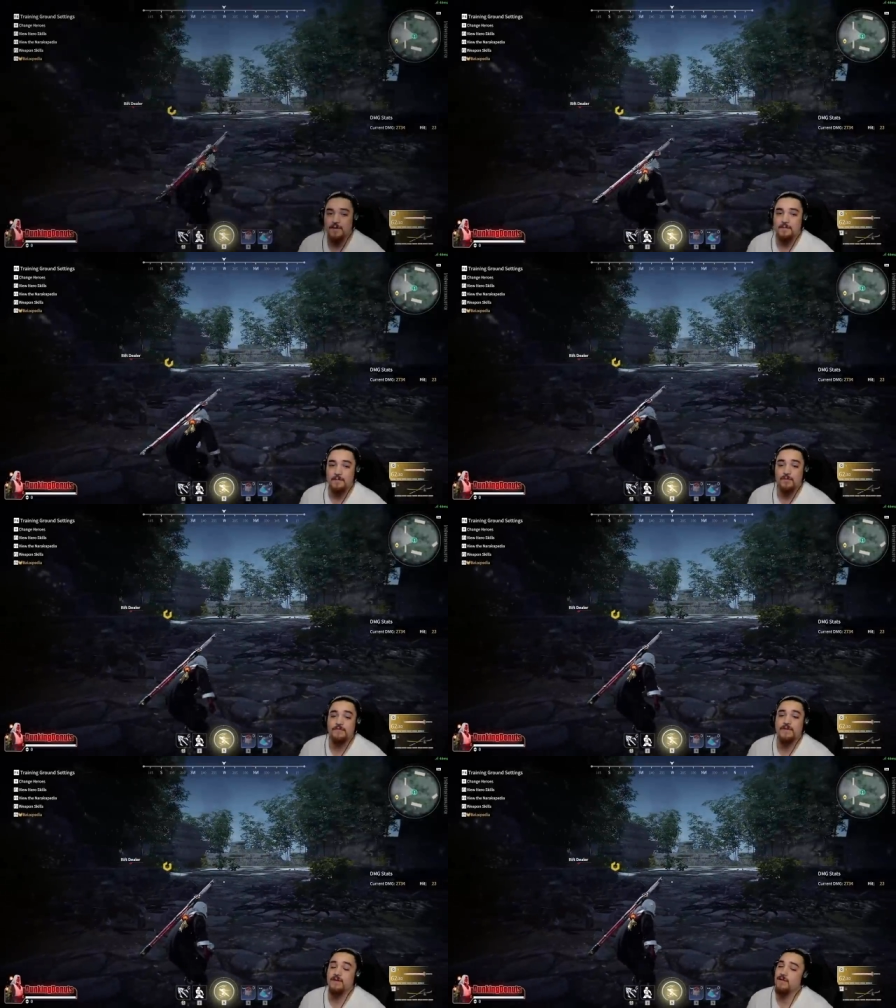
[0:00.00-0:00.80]

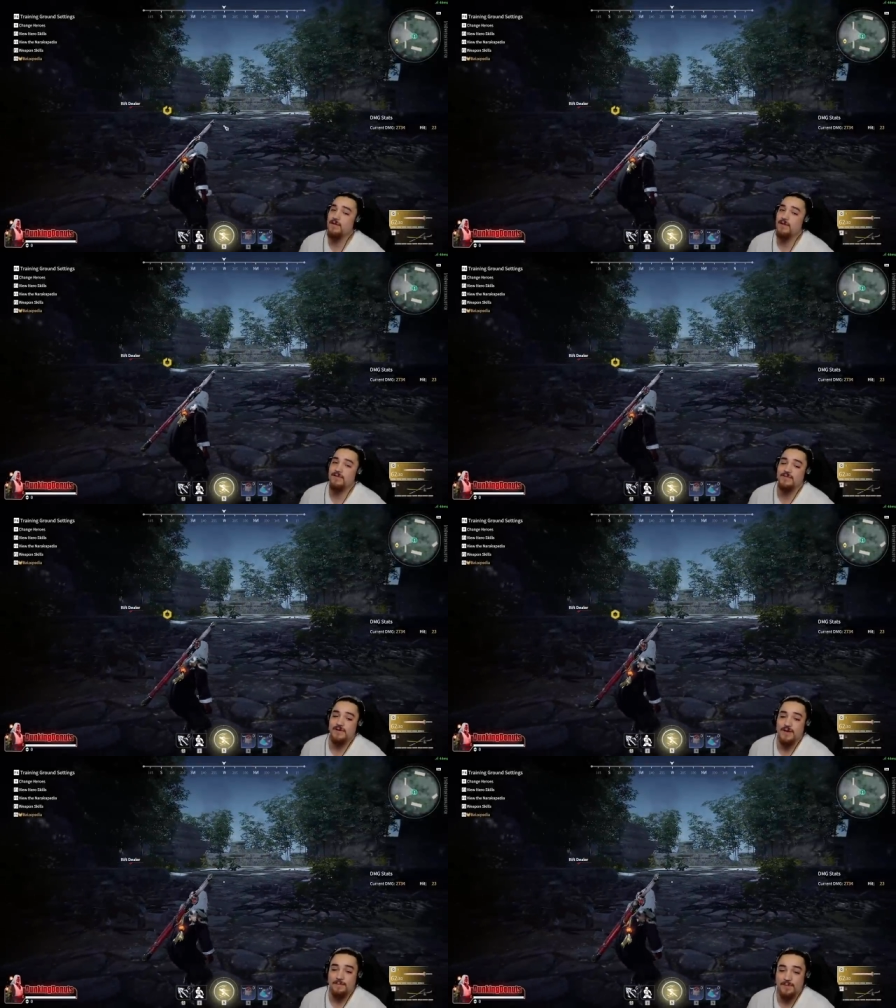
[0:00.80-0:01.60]
Moving on to
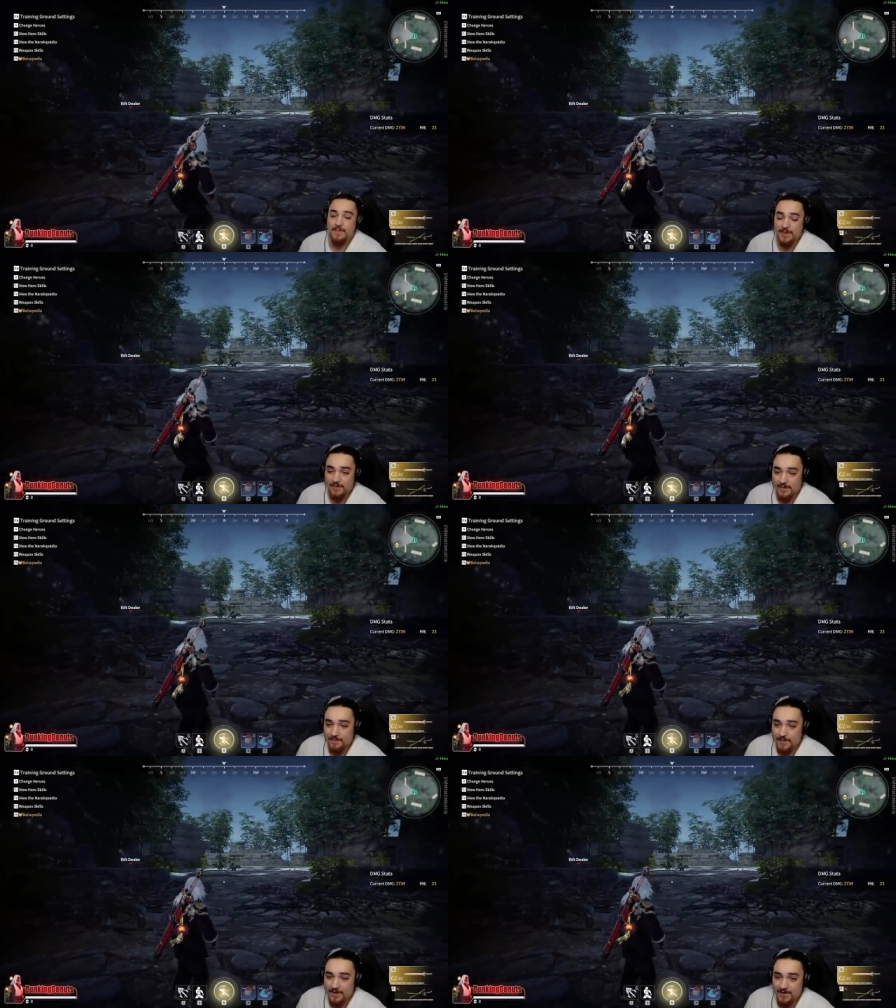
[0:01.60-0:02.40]
number
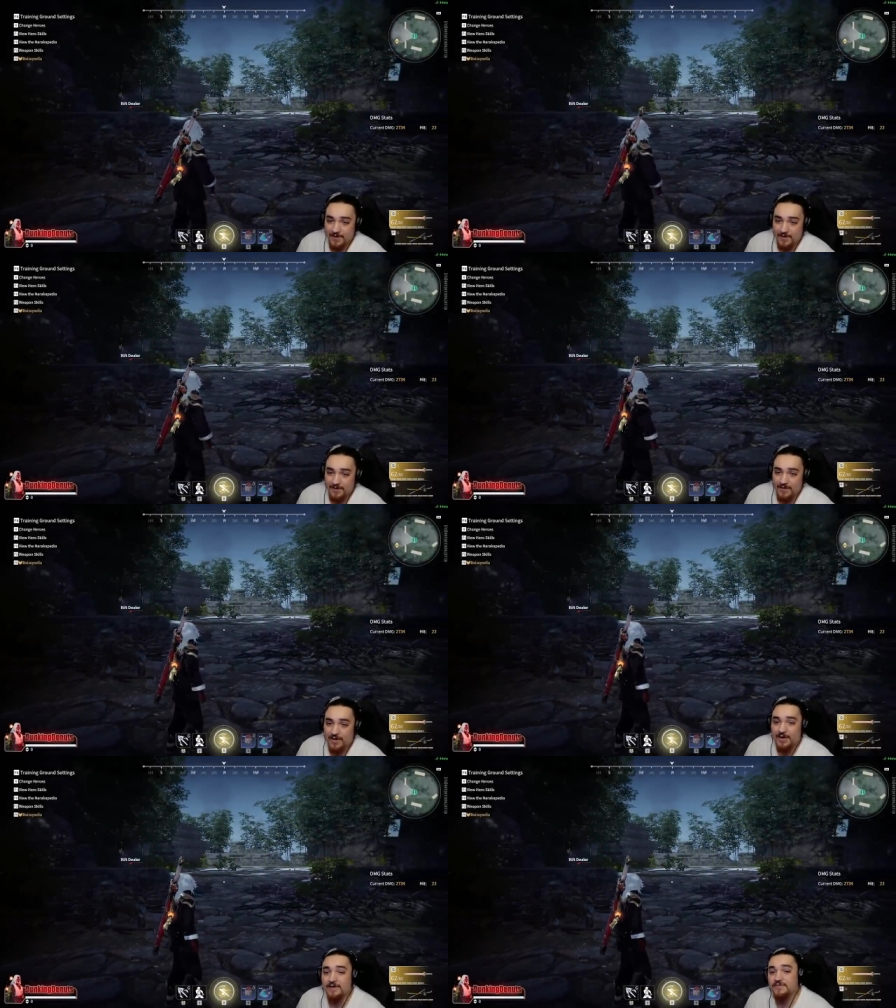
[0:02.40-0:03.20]
number nine,
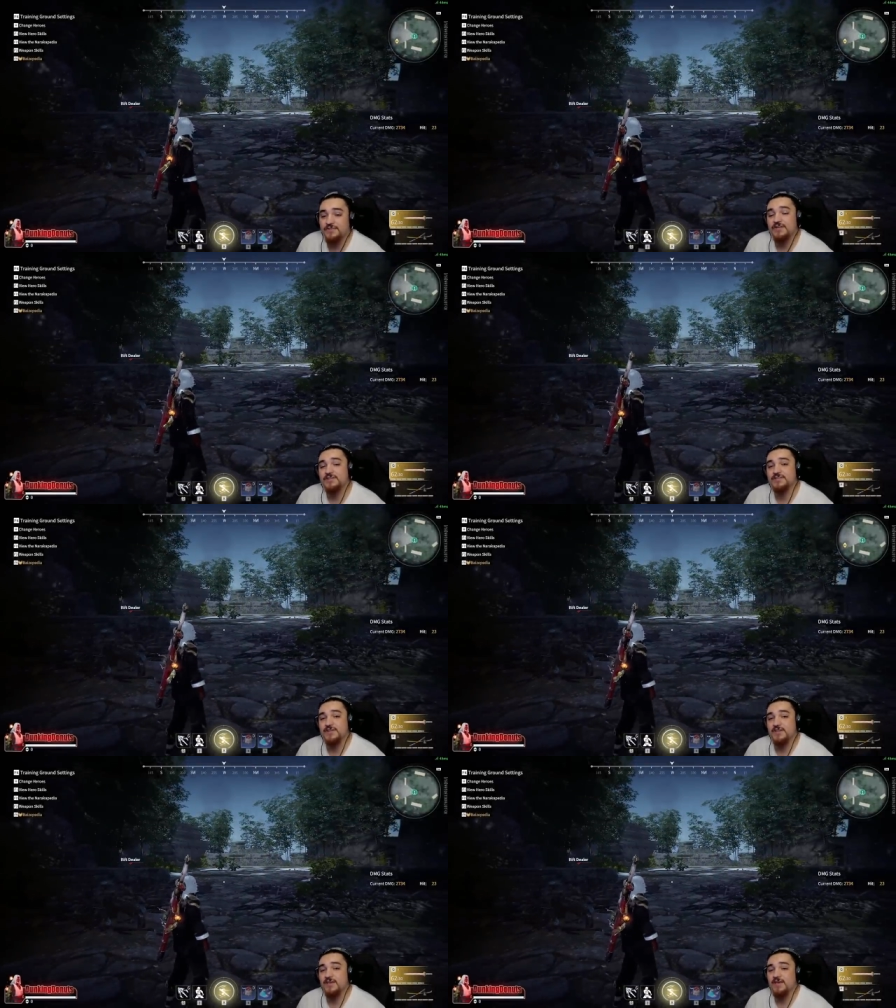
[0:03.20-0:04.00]
half
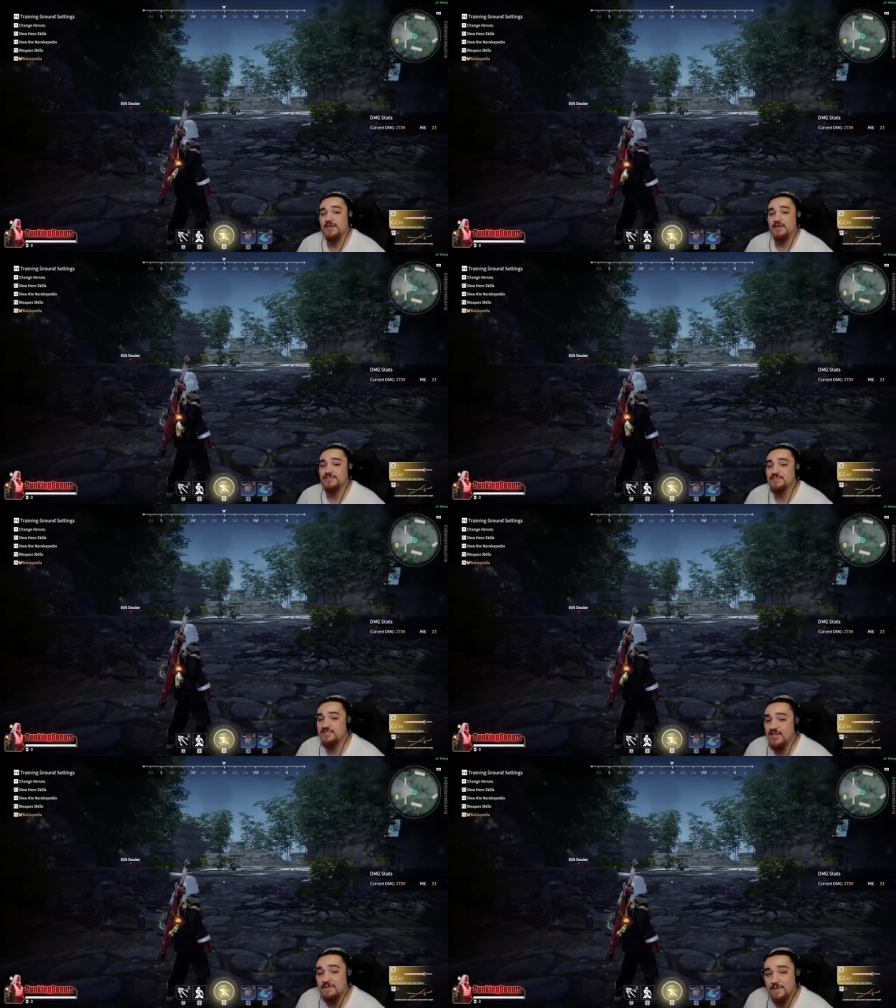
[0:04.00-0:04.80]
charging,
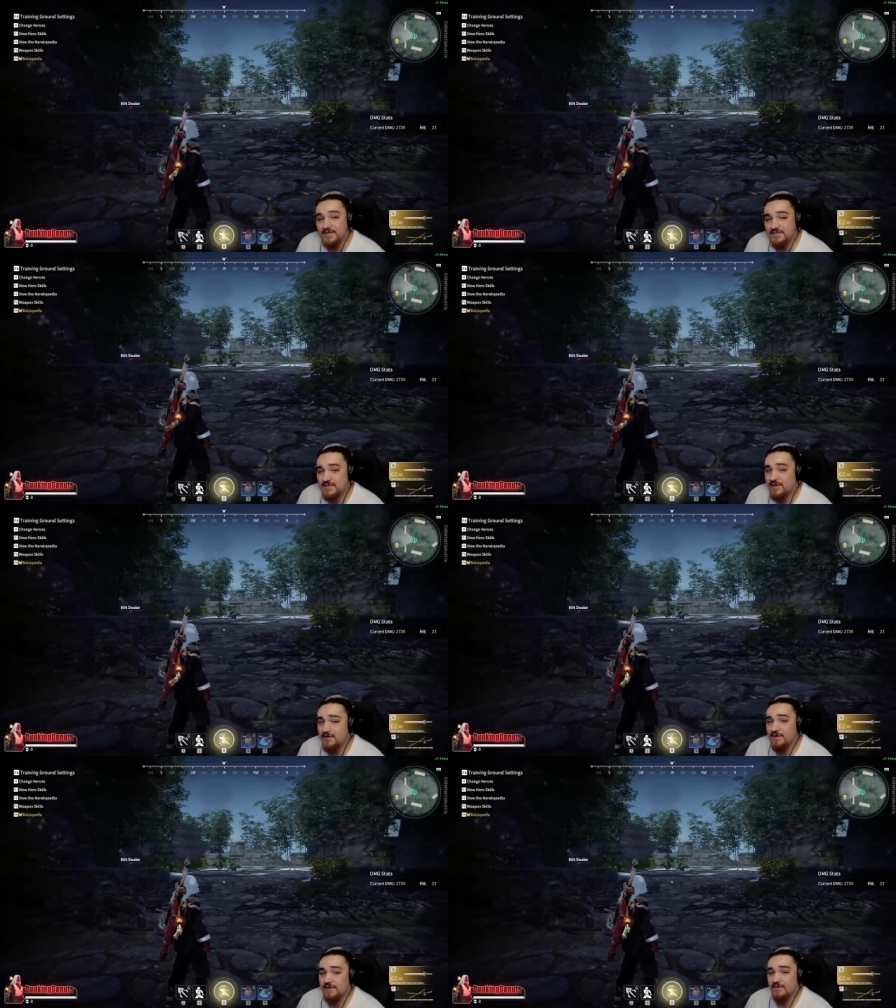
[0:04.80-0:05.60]
escaping
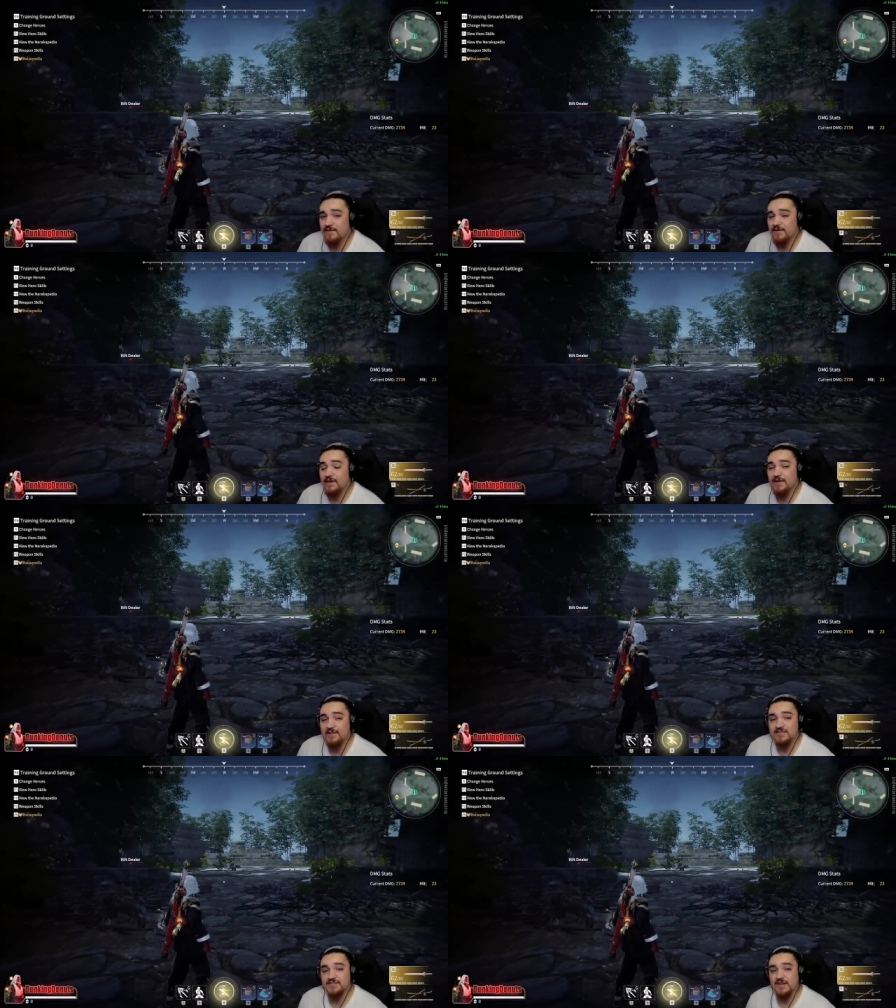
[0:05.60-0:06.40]
stagger,
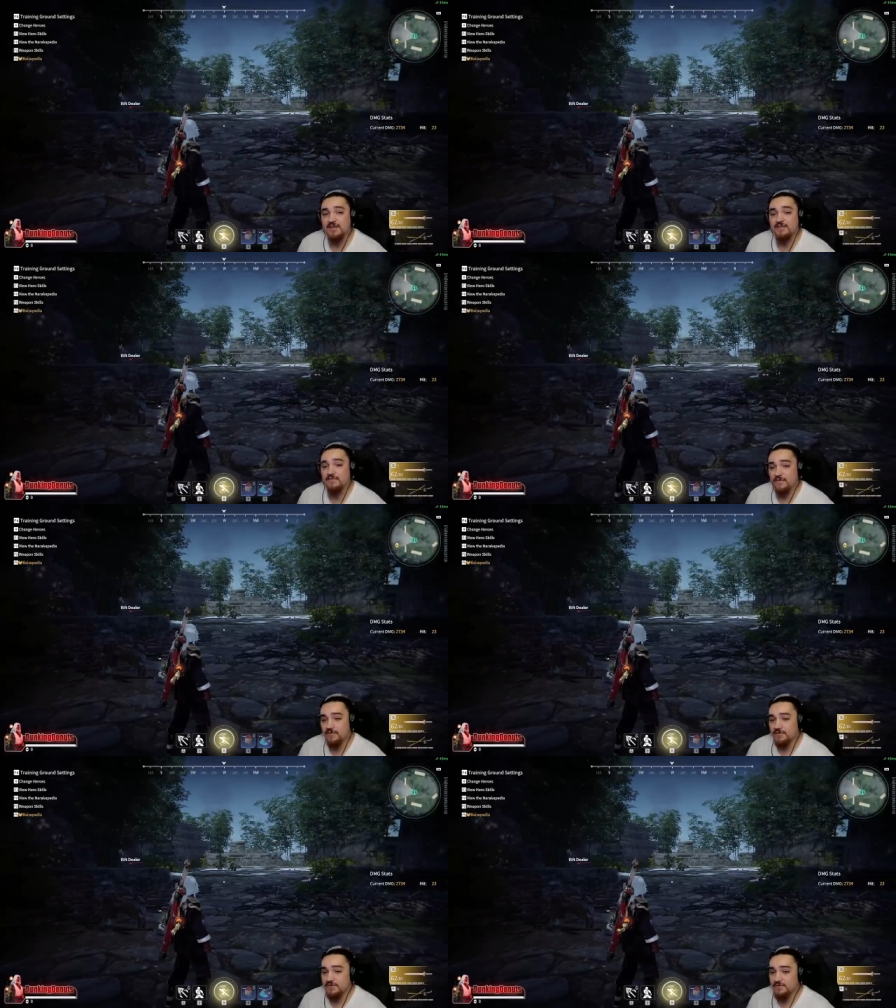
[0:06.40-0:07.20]
understanding
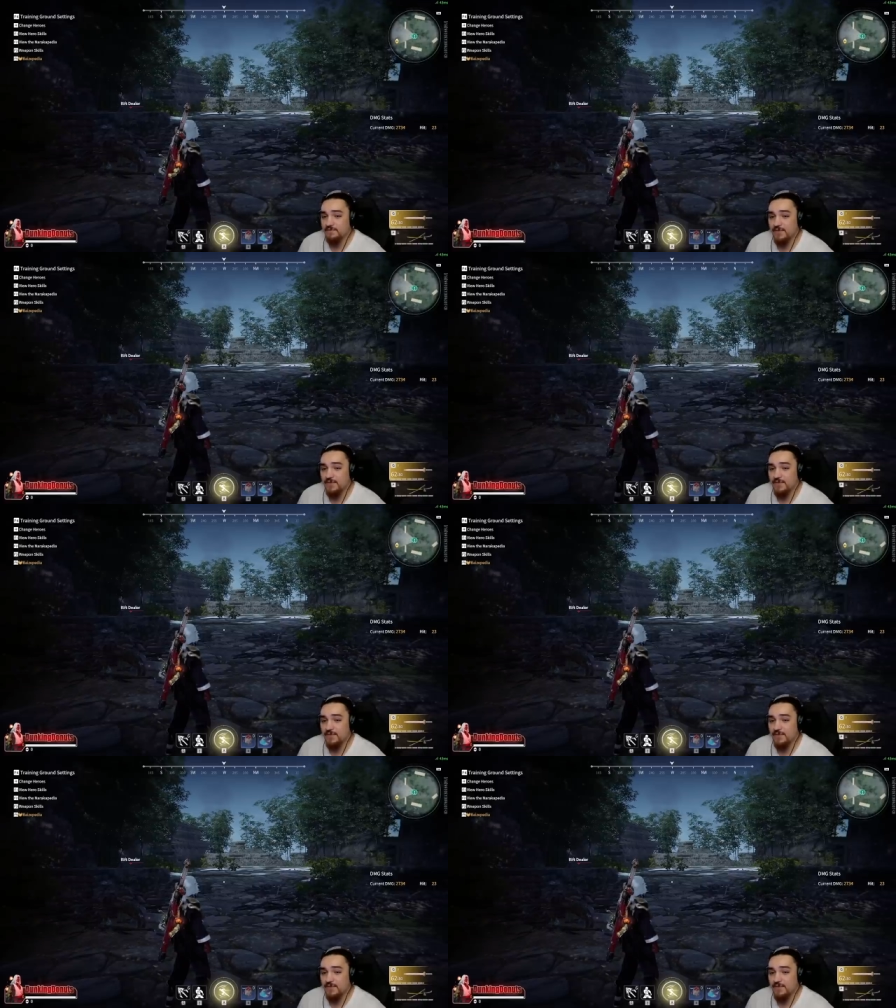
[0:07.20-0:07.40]
focus.